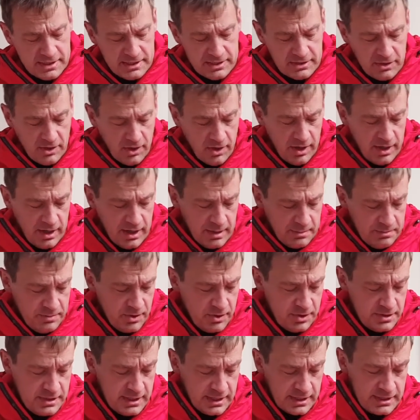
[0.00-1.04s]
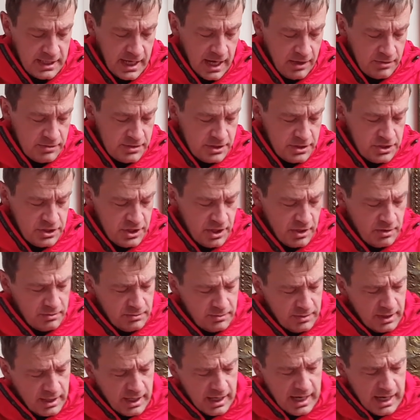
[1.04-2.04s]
has got a Pertex outer shell.